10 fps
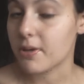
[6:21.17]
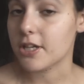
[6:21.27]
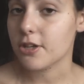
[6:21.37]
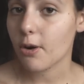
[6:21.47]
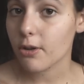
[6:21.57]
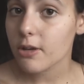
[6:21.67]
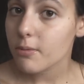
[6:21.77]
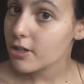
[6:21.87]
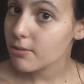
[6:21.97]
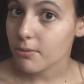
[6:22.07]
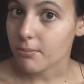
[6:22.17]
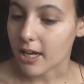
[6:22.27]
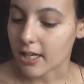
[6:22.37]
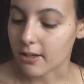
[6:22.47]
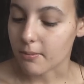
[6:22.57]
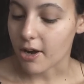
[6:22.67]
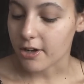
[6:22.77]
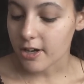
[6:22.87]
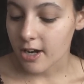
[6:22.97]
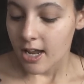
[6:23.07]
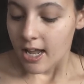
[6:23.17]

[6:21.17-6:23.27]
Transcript: but it totally works with regular water.